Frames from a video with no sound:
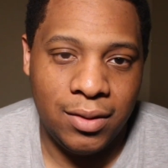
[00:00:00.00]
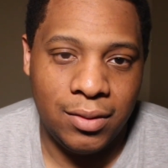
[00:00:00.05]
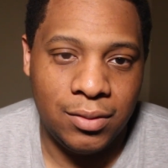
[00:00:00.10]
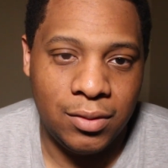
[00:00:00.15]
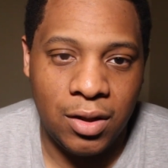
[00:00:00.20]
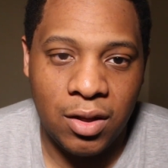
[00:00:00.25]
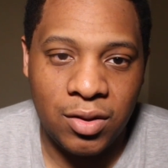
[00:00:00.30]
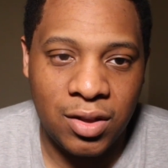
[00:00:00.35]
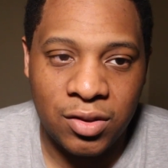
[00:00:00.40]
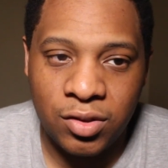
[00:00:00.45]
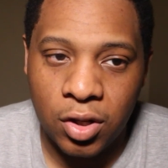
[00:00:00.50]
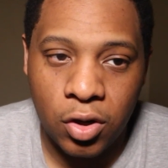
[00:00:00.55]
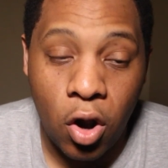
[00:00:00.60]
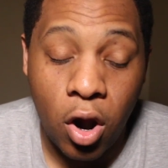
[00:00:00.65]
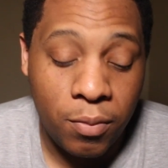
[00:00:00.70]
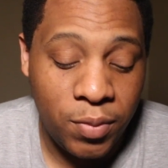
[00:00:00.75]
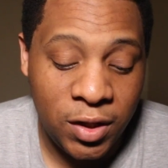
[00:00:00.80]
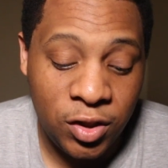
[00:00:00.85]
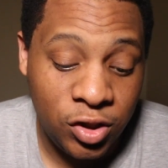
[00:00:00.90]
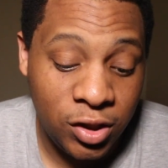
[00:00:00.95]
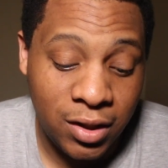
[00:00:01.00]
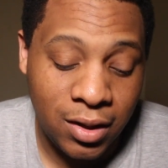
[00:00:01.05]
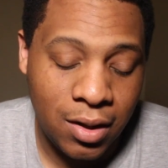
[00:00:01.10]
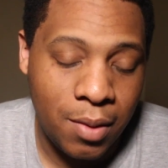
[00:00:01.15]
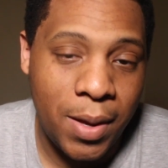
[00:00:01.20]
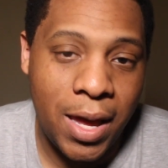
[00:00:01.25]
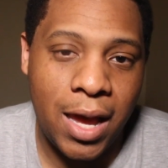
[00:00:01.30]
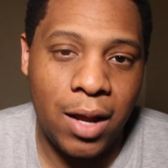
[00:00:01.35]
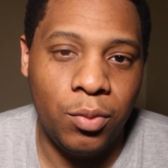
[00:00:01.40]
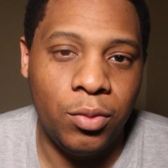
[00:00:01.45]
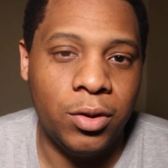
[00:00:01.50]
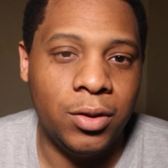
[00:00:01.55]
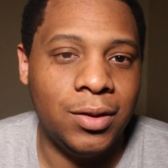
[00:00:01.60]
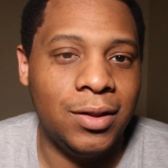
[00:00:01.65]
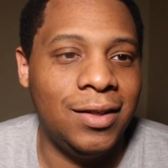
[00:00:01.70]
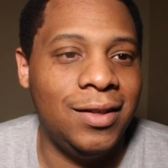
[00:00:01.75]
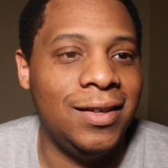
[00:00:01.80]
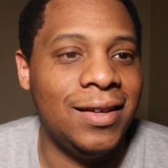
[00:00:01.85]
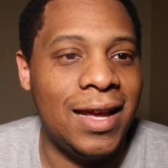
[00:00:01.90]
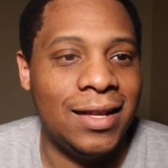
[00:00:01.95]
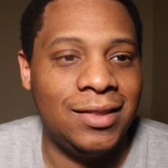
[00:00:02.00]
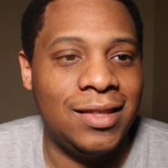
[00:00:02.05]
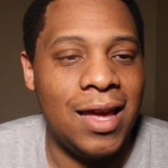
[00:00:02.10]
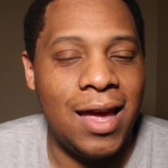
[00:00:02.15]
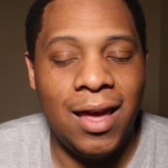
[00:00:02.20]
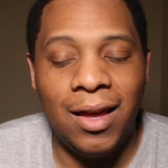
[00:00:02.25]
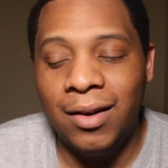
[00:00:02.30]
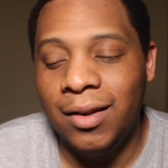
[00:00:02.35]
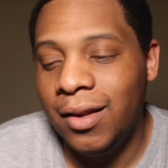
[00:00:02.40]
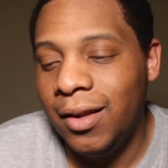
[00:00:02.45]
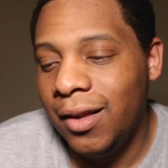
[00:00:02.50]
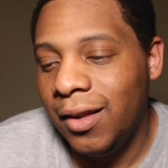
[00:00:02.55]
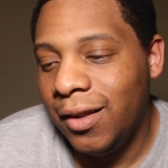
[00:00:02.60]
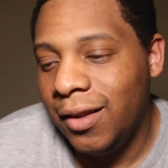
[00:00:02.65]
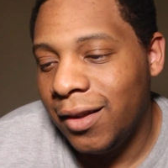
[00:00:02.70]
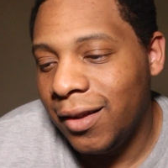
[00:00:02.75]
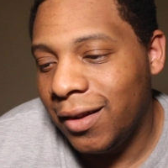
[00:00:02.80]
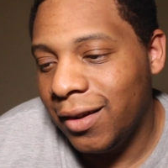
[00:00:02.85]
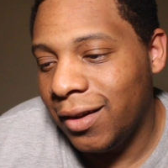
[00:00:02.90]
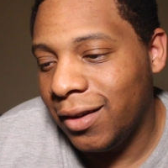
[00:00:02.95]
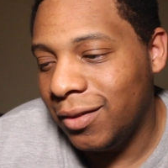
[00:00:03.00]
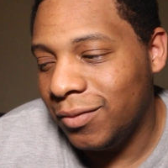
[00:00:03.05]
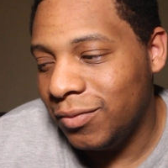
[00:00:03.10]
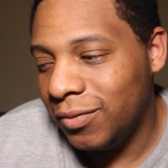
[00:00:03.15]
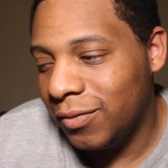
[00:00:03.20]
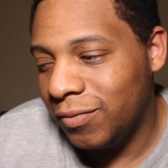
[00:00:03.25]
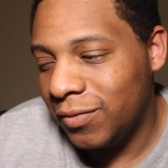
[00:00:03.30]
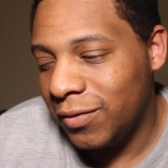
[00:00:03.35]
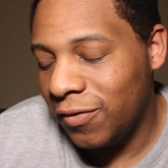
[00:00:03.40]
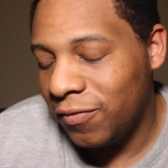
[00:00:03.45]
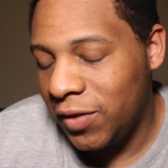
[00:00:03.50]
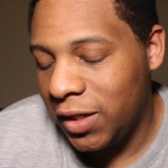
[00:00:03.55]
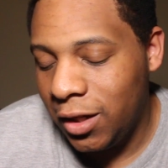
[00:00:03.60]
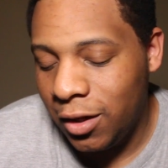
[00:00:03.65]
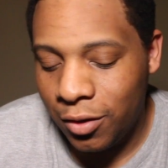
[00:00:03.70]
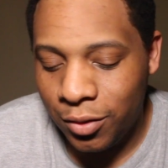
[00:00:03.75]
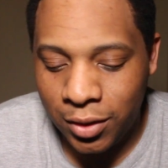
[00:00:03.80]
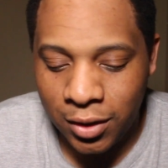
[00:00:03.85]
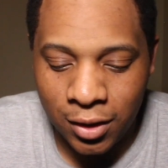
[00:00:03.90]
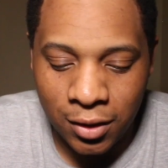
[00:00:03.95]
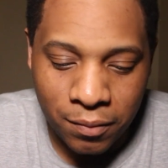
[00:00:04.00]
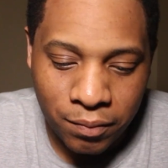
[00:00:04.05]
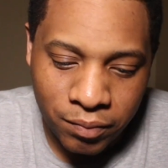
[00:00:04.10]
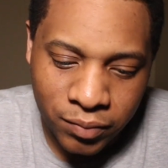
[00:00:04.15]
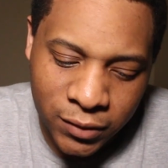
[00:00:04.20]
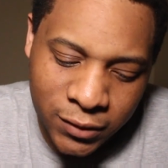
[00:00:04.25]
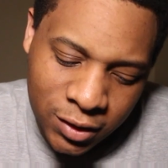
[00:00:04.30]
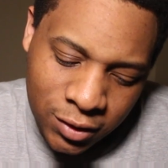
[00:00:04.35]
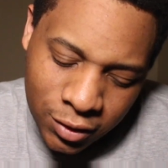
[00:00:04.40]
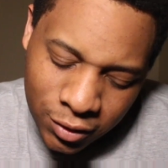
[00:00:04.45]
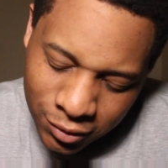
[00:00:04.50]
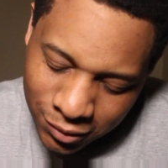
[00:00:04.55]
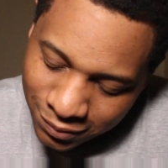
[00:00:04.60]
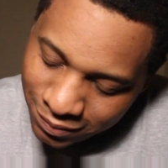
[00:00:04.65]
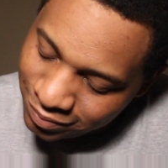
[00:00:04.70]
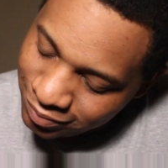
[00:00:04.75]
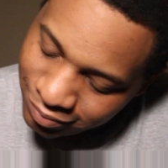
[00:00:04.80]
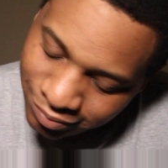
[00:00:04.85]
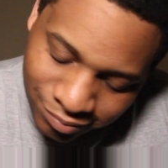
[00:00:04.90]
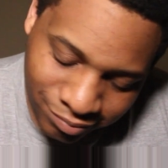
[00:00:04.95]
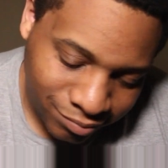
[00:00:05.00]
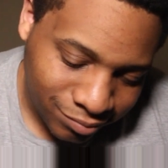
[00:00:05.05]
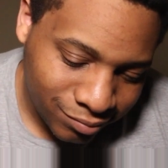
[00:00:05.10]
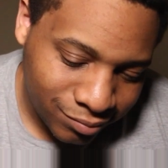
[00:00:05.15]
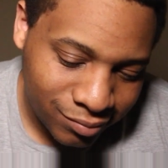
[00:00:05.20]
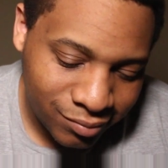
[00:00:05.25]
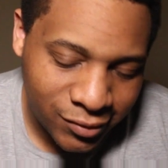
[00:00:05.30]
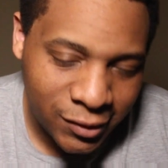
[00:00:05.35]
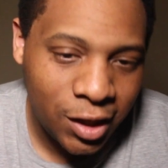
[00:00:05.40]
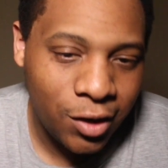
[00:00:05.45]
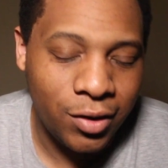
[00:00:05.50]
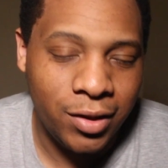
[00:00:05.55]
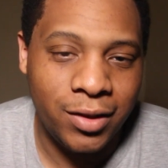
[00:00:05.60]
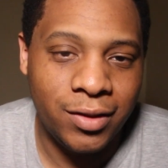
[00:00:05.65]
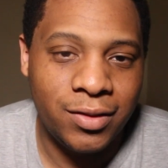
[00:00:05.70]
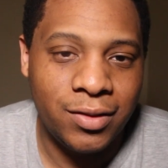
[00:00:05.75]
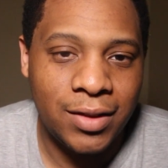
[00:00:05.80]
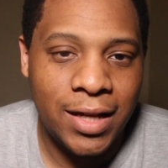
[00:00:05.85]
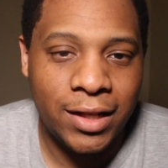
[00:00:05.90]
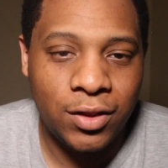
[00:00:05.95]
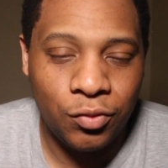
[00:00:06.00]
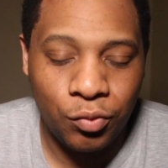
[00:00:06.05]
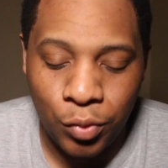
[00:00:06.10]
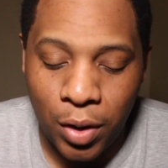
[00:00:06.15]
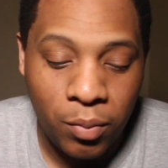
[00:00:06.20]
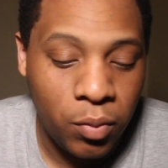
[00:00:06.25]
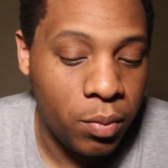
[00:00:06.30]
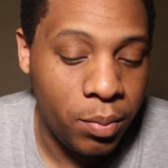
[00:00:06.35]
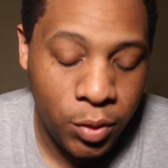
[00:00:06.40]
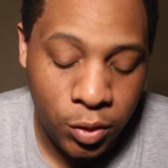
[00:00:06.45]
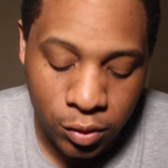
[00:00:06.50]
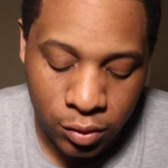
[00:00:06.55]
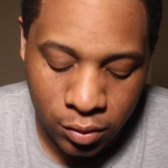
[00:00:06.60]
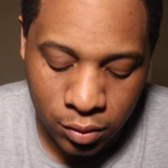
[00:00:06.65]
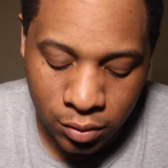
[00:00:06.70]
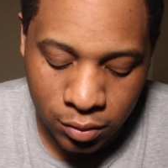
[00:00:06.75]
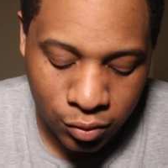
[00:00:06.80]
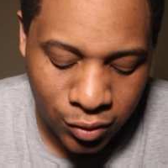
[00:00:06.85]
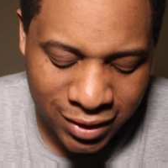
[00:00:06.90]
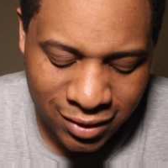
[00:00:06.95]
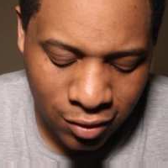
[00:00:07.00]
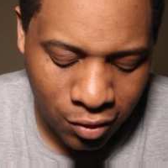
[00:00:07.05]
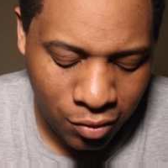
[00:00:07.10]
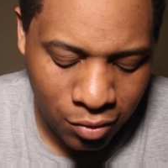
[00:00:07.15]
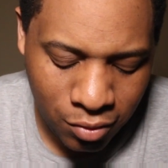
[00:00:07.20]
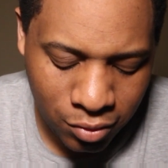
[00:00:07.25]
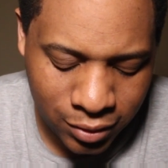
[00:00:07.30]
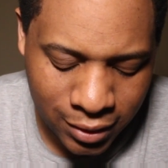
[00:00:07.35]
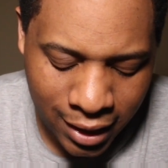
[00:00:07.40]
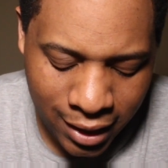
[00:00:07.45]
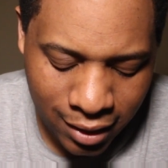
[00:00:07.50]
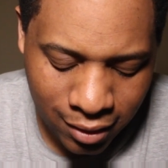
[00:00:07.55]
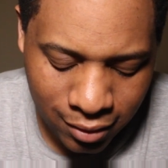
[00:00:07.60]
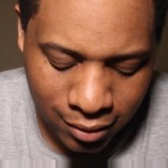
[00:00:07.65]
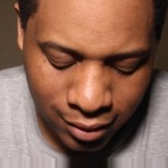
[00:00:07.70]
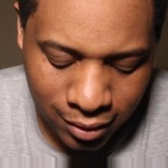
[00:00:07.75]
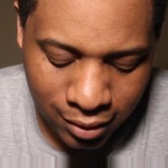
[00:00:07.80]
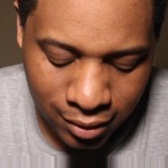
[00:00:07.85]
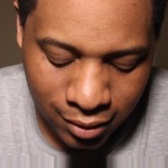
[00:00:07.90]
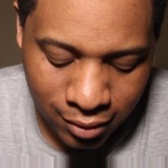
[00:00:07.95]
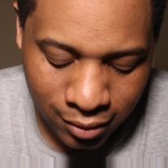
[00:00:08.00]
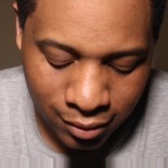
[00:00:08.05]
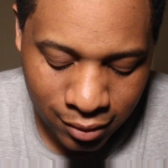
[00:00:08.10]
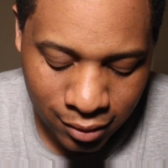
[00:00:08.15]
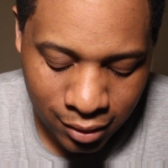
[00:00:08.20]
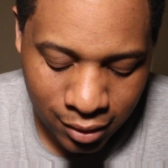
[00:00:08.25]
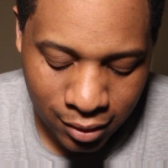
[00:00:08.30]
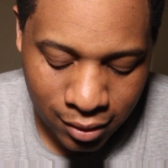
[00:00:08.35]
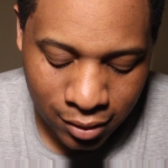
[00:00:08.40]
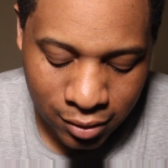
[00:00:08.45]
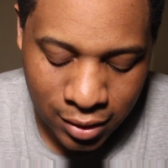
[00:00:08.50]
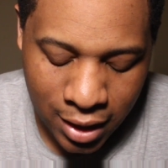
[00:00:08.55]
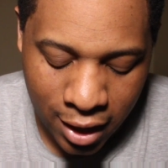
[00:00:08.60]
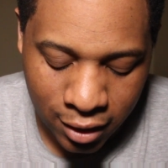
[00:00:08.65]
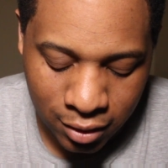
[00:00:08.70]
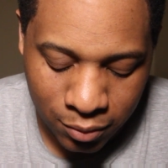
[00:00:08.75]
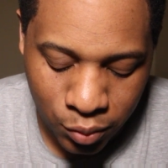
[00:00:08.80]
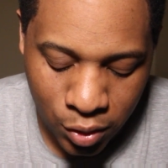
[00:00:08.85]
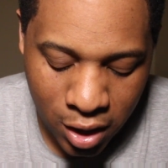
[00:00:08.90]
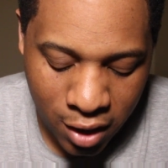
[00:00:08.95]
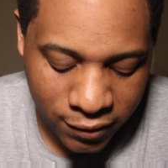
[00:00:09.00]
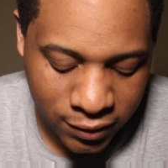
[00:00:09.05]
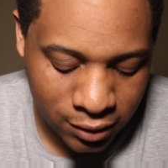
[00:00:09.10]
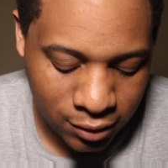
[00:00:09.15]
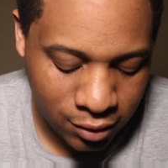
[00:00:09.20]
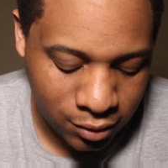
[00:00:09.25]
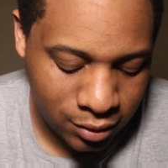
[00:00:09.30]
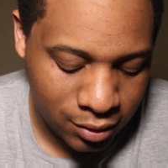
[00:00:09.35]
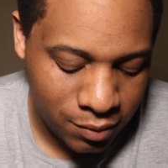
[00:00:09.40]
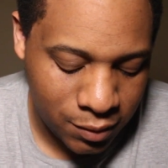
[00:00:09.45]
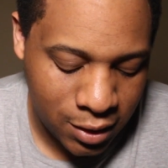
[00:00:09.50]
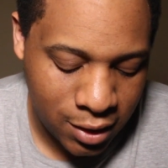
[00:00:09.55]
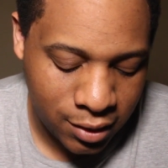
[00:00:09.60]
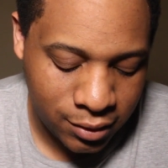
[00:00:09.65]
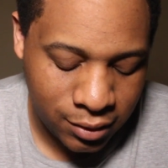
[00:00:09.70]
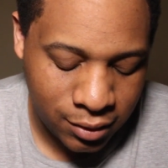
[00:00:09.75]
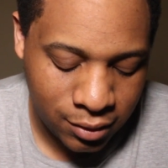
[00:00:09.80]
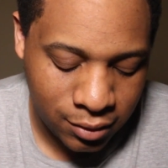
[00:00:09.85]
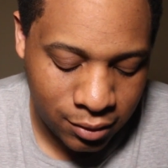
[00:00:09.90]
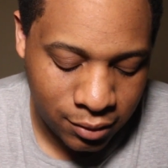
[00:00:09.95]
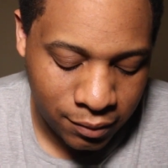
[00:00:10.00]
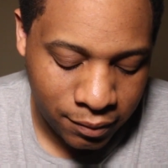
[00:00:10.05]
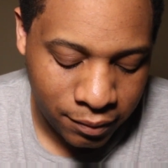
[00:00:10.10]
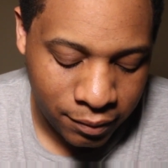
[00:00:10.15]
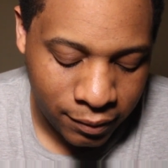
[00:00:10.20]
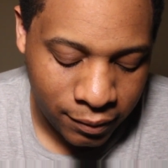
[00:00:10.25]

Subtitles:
It's an RPG and a bad one at that, a video game. So There it is. That's Rebel Moon. What's the whole title again? Child of Prophecy or some nonsense.